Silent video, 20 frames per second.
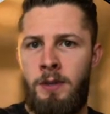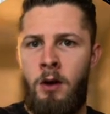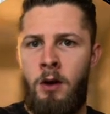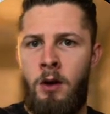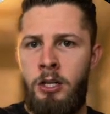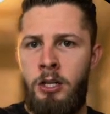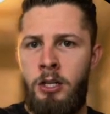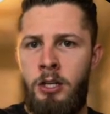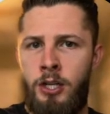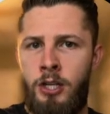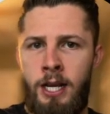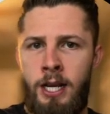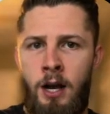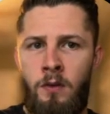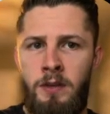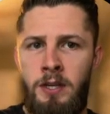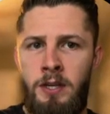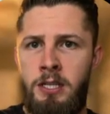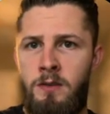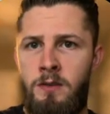checking out
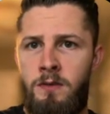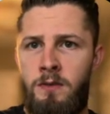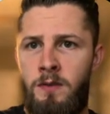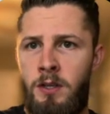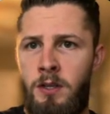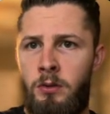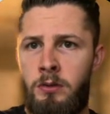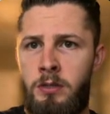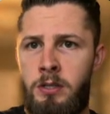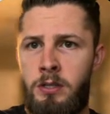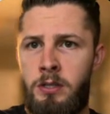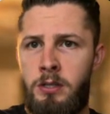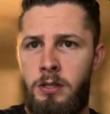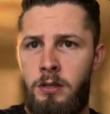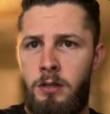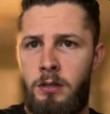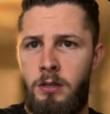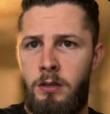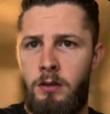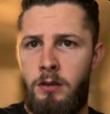these fields,
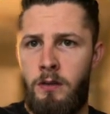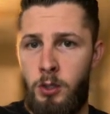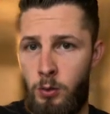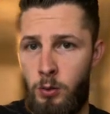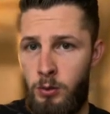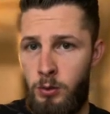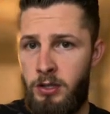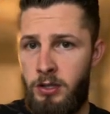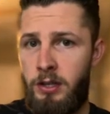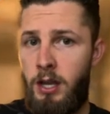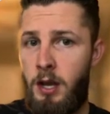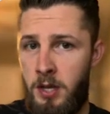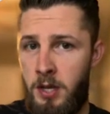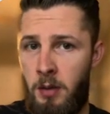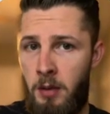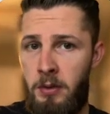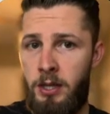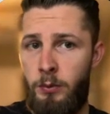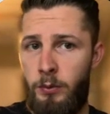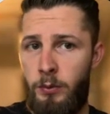this was the
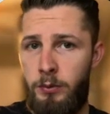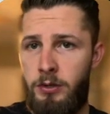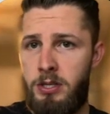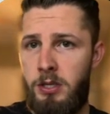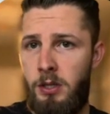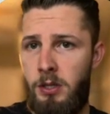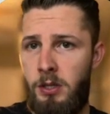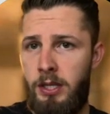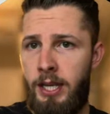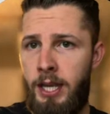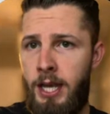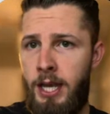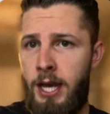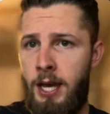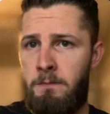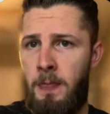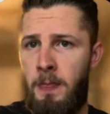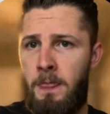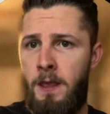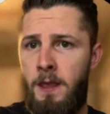upcoming that we were just looking at.
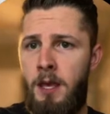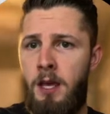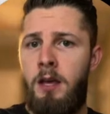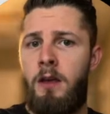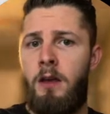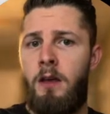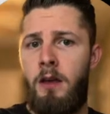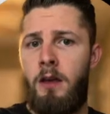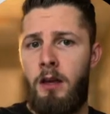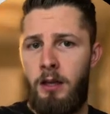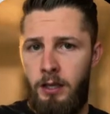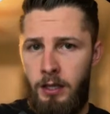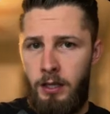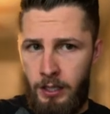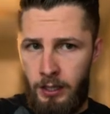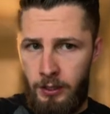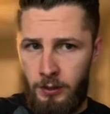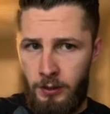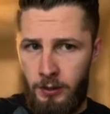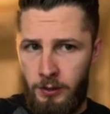
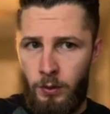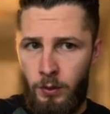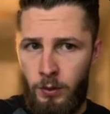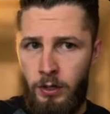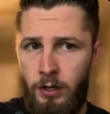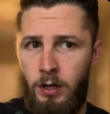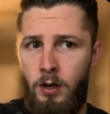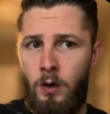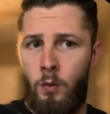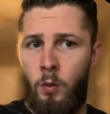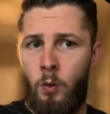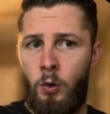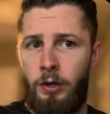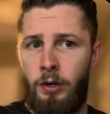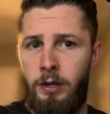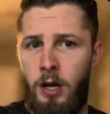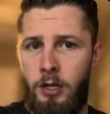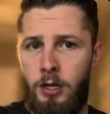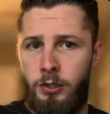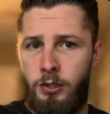Here's what
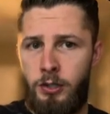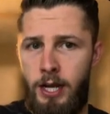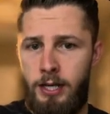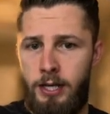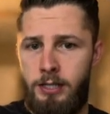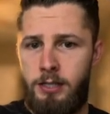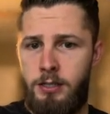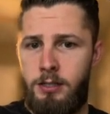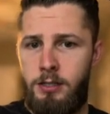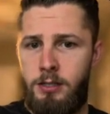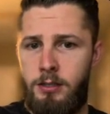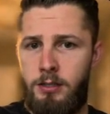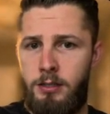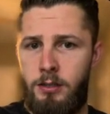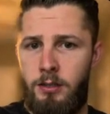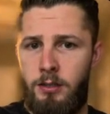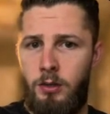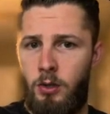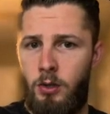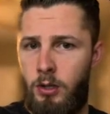awarded contracts
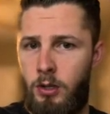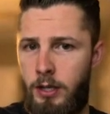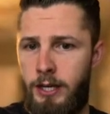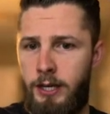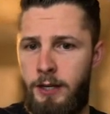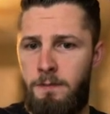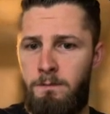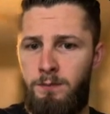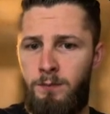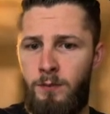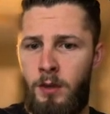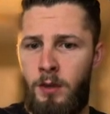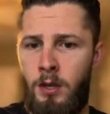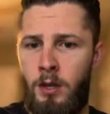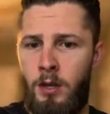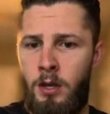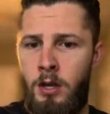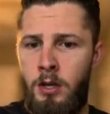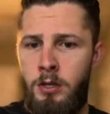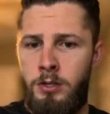look like.
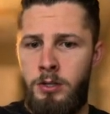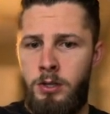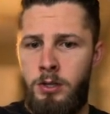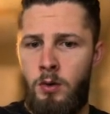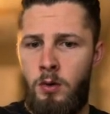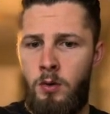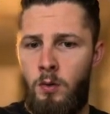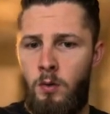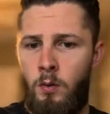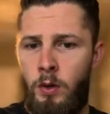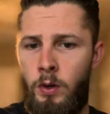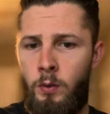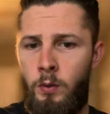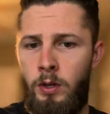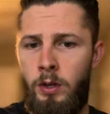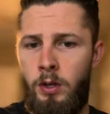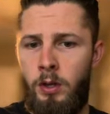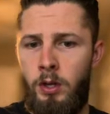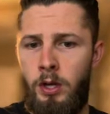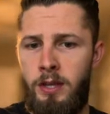So when we
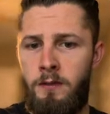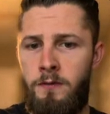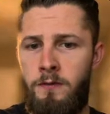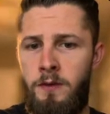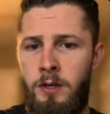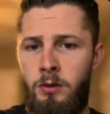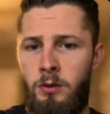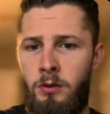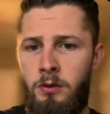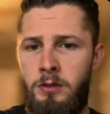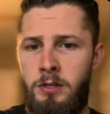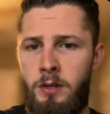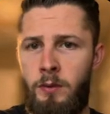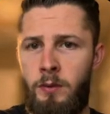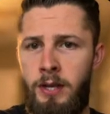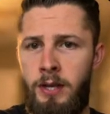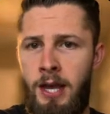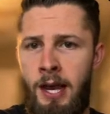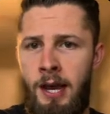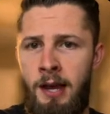look at the fields that
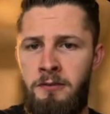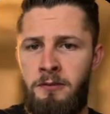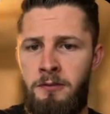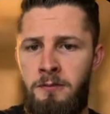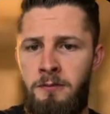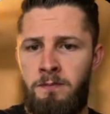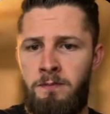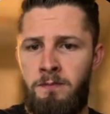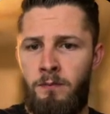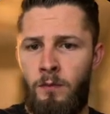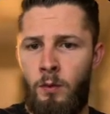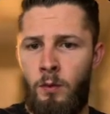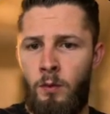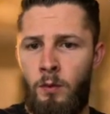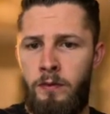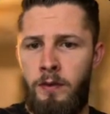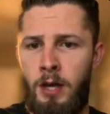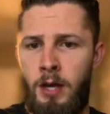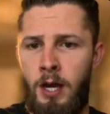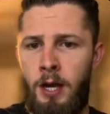we have,
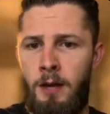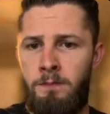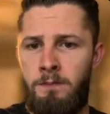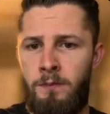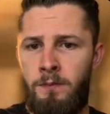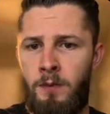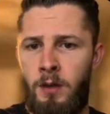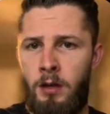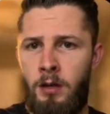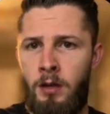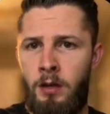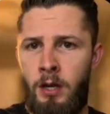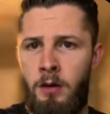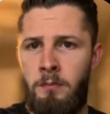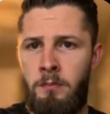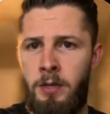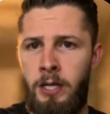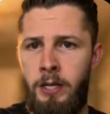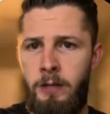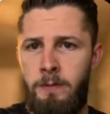we've got
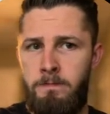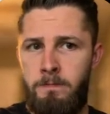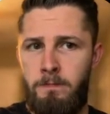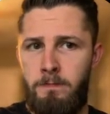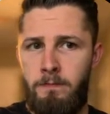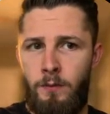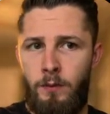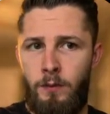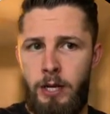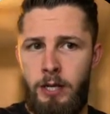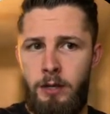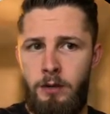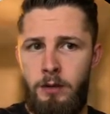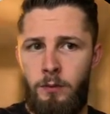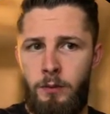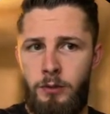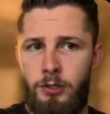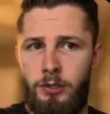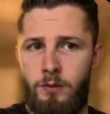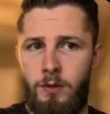company, right,
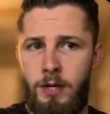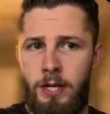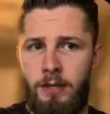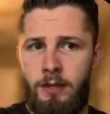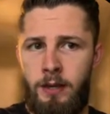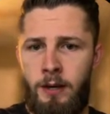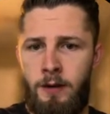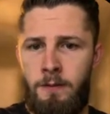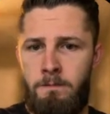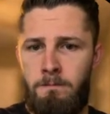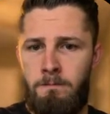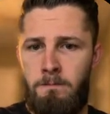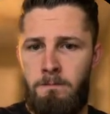which is right there.